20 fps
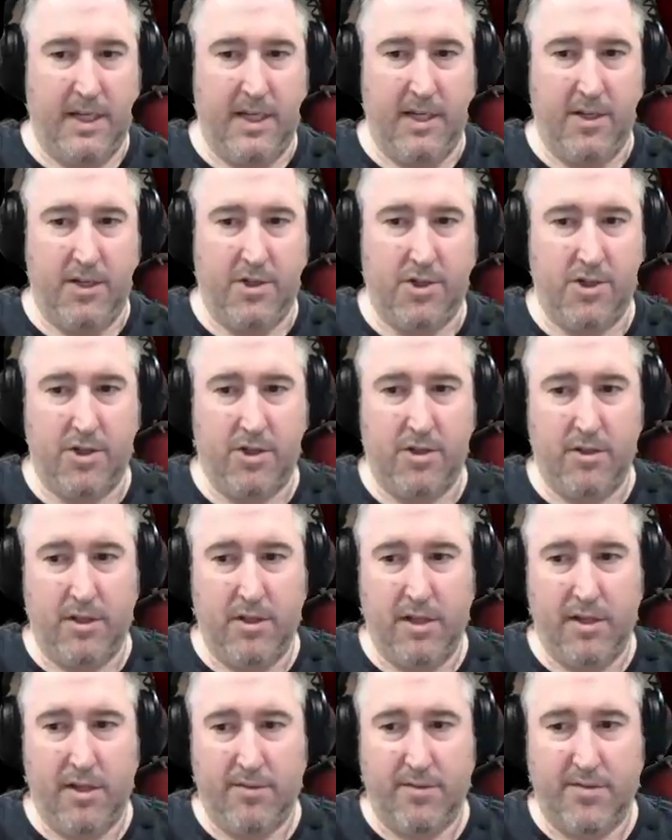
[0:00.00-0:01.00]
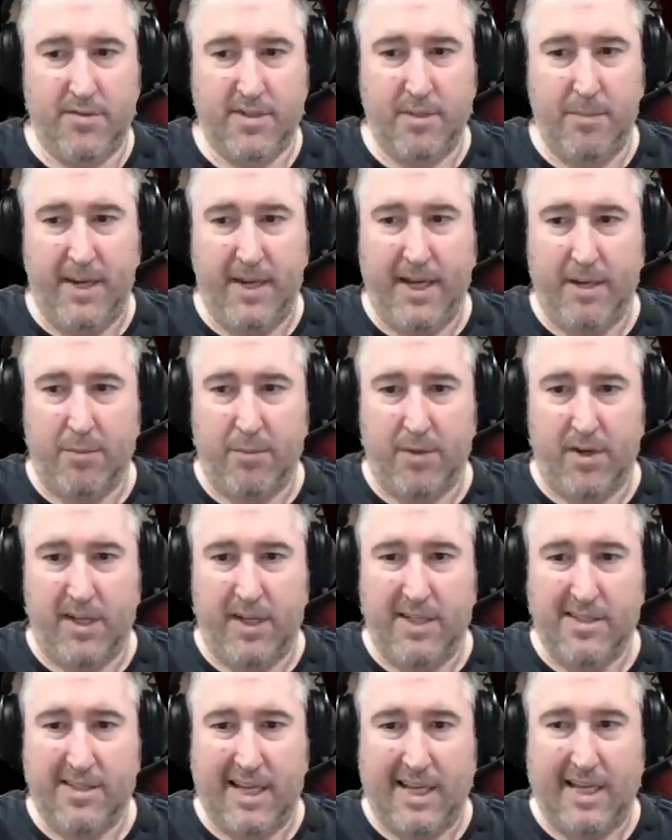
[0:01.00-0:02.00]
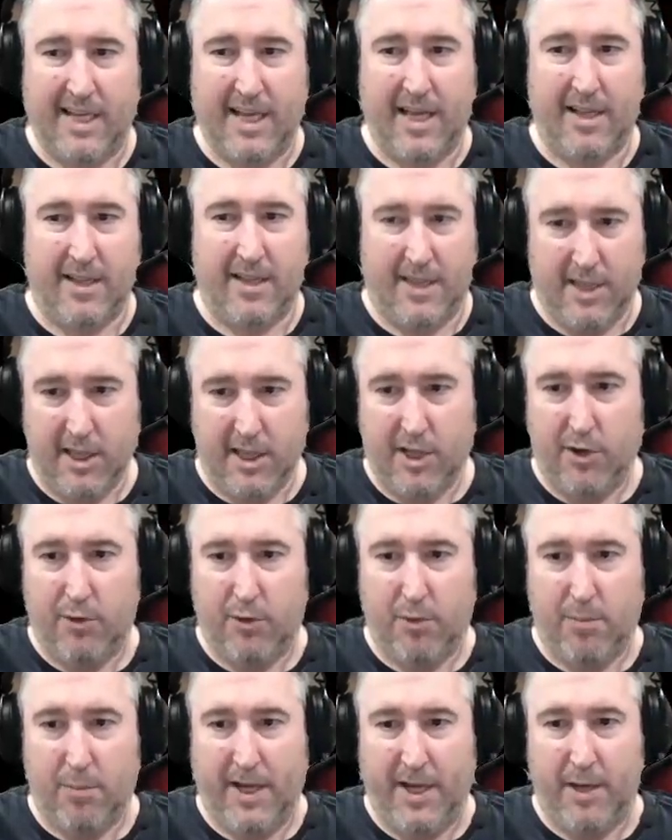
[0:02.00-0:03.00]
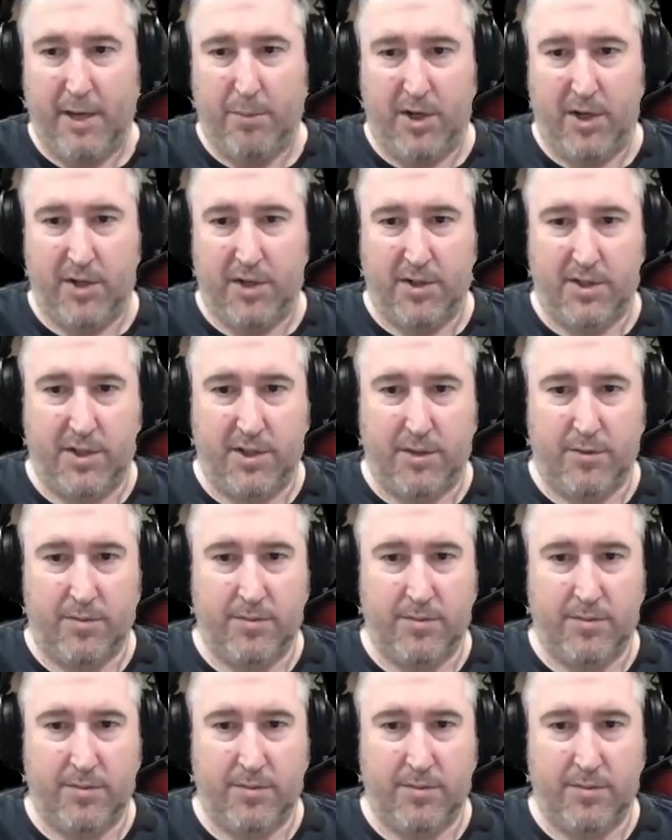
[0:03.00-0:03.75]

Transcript: Sure loves to mana burn. He's like a literal mana burn too.